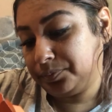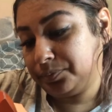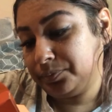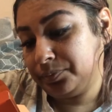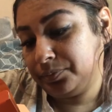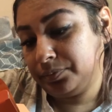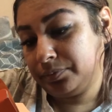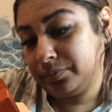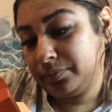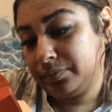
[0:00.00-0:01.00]

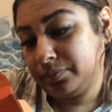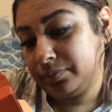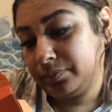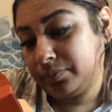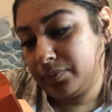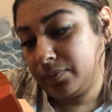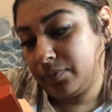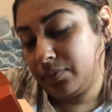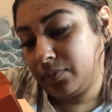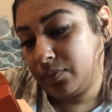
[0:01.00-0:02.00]

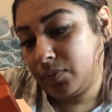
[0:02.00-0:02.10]
[no speech]